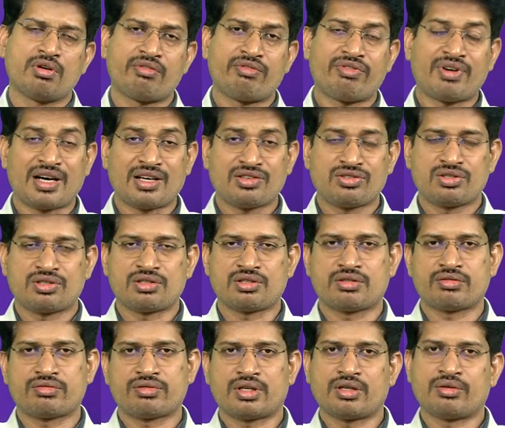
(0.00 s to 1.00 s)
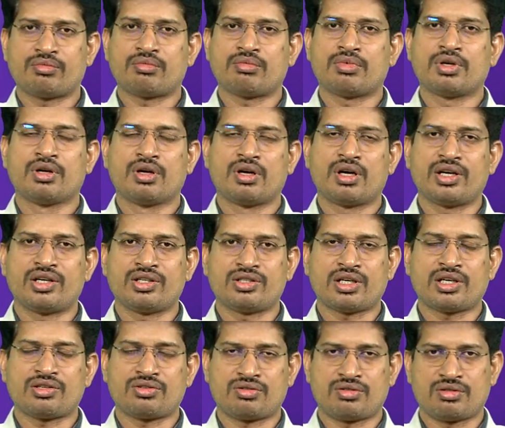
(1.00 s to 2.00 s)
faster from a
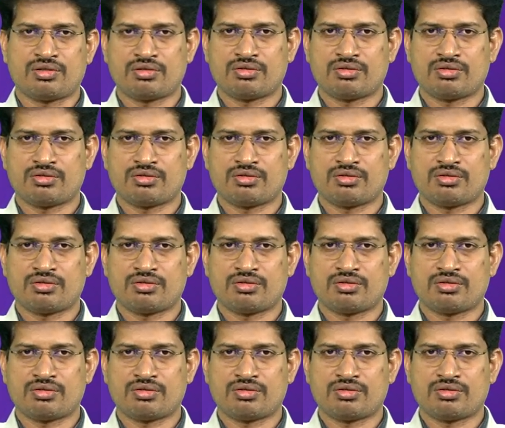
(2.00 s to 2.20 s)
disaster.